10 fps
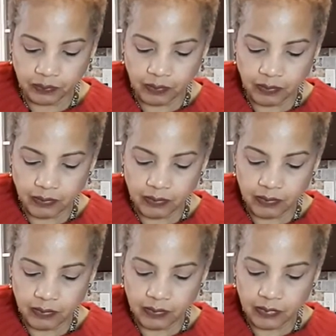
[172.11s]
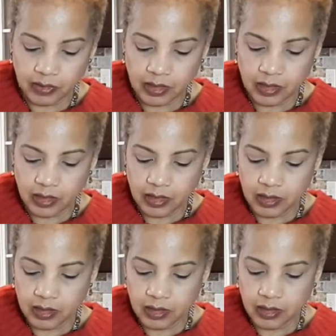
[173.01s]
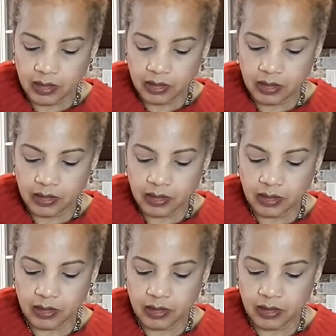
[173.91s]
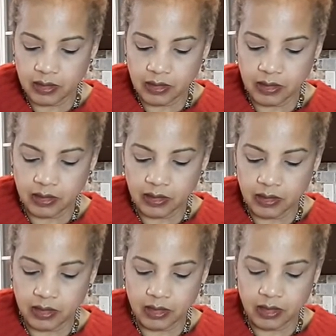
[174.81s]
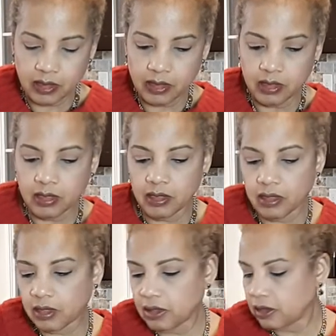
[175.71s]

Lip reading: No one is speaking in this clip.